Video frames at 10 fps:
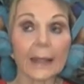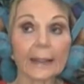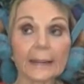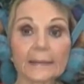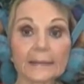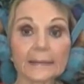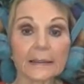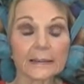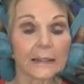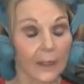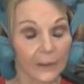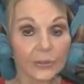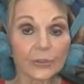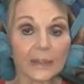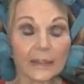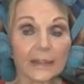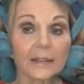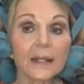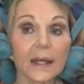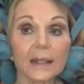it is color
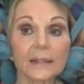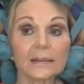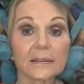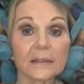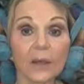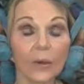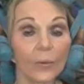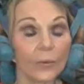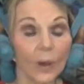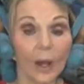treated, and so